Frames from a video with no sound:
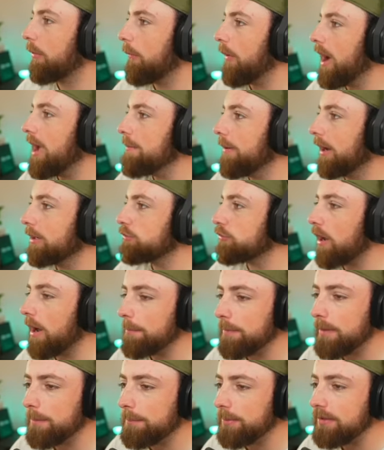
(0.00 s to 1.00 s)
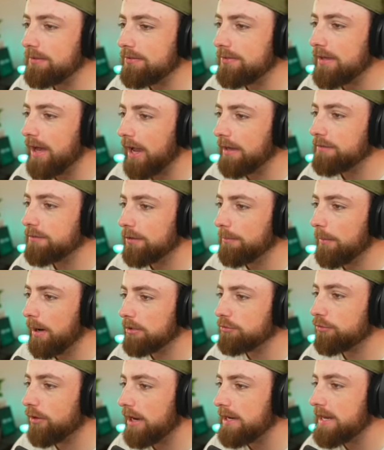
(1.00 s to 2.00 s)
why am I dropping the PCI so
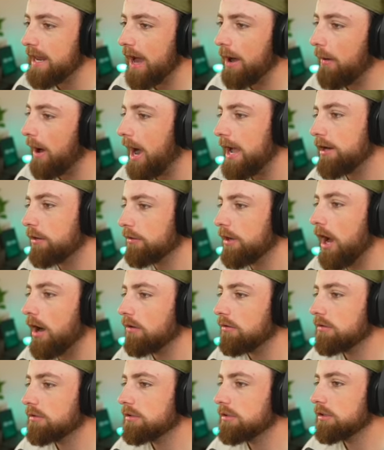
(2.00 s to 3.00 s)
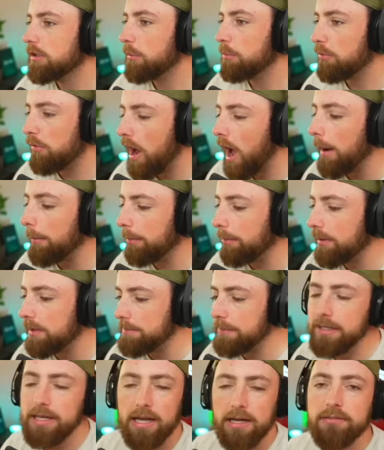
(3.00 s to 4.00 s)
much right now? I don't know. Probably
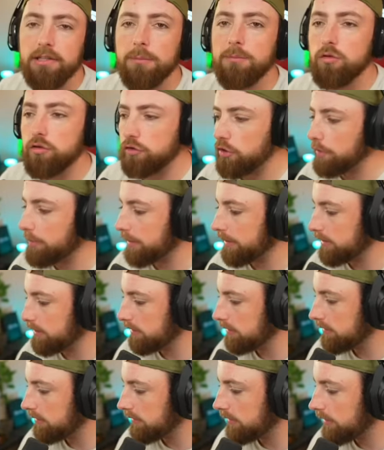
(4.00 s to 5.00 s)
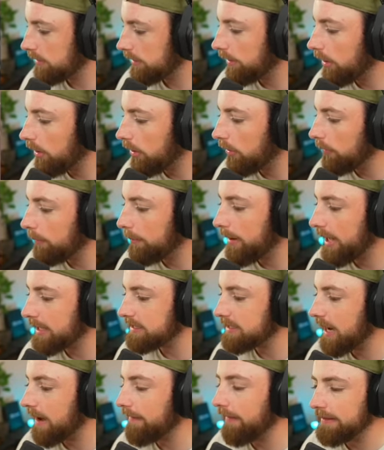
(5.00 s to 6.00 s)
because I'm stupid. Oh, my
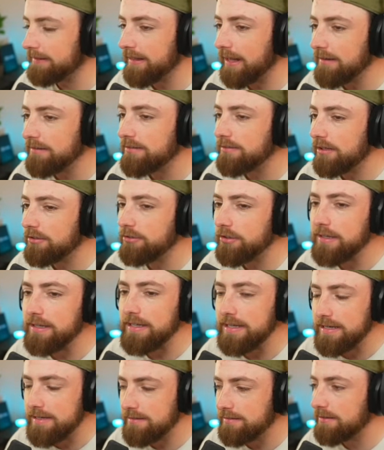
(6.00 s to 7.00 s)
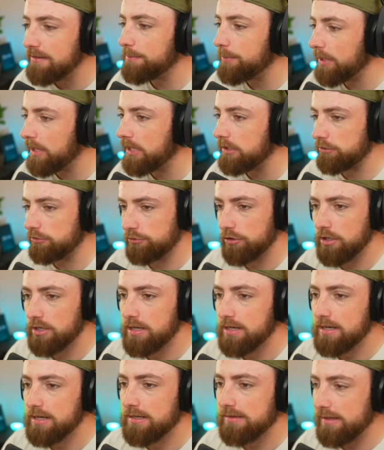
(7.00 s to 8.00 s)
God. Like, that is such an easy pitch
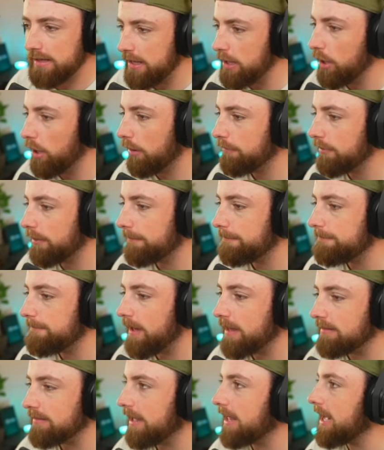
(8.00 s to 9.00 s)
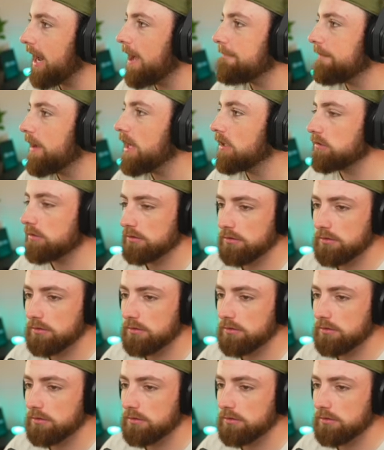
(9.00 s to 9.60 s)
to hit over the fence, and I failed.